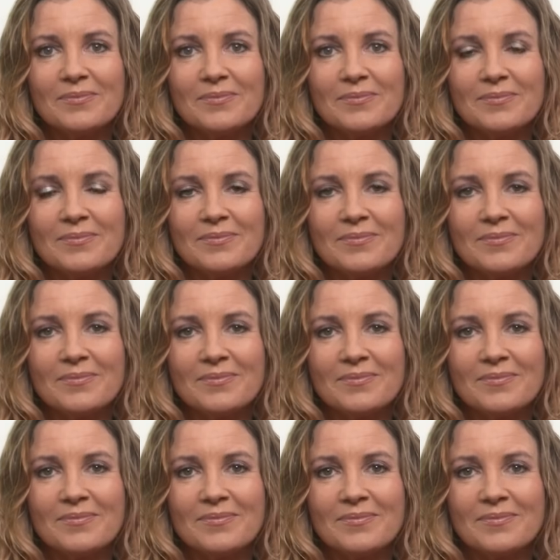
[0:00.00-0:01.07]

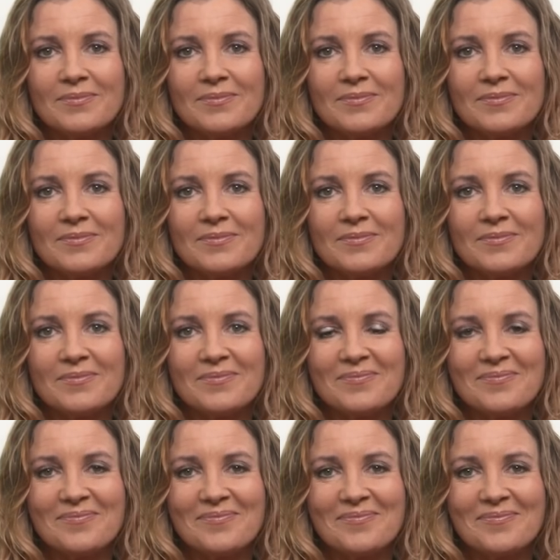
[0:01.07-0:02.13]

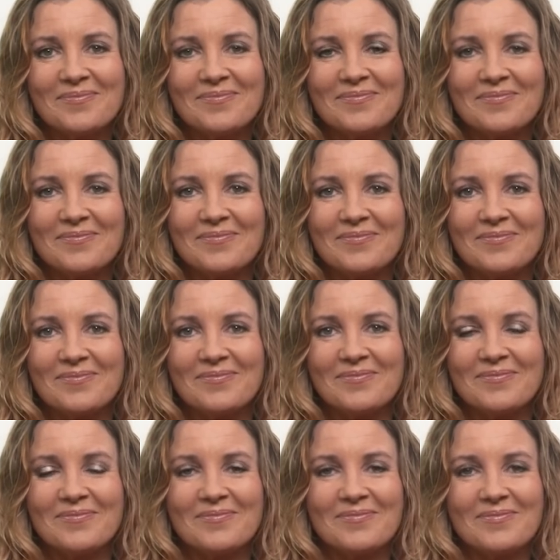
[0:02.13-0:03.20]

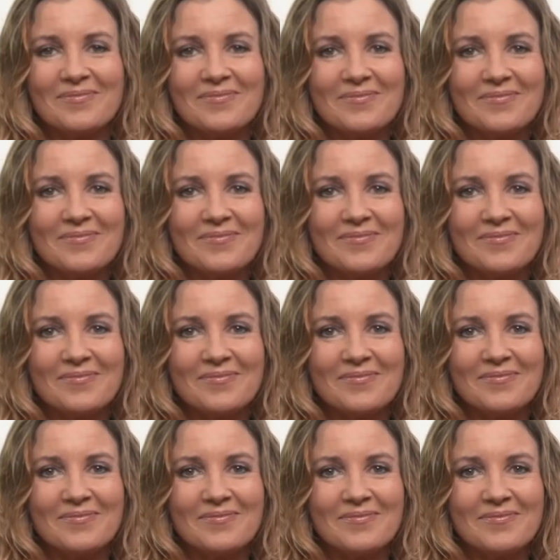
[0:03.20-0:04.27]

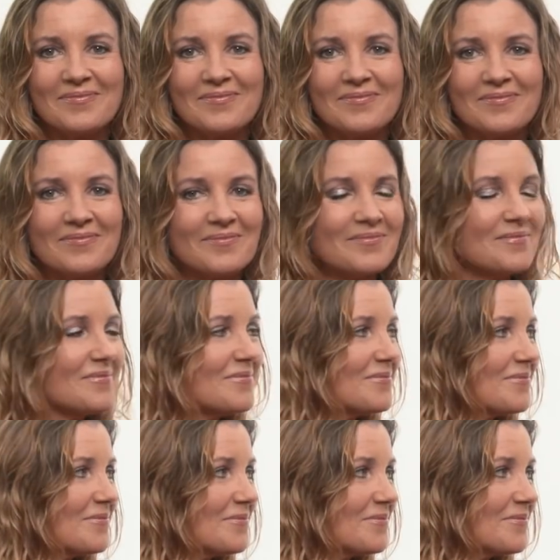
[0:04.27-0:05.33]

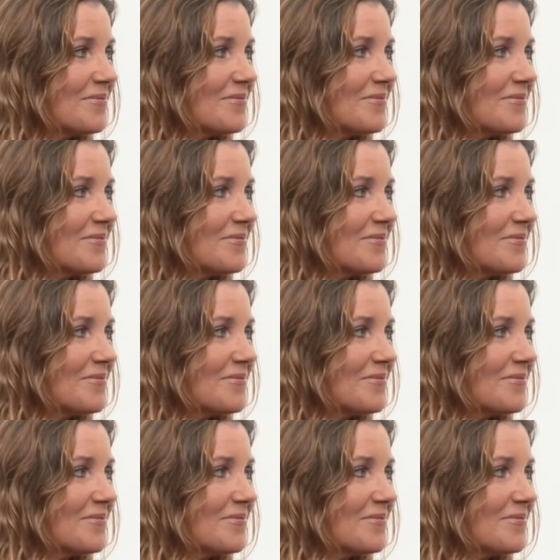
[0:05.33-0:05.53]
The person shown says nothing.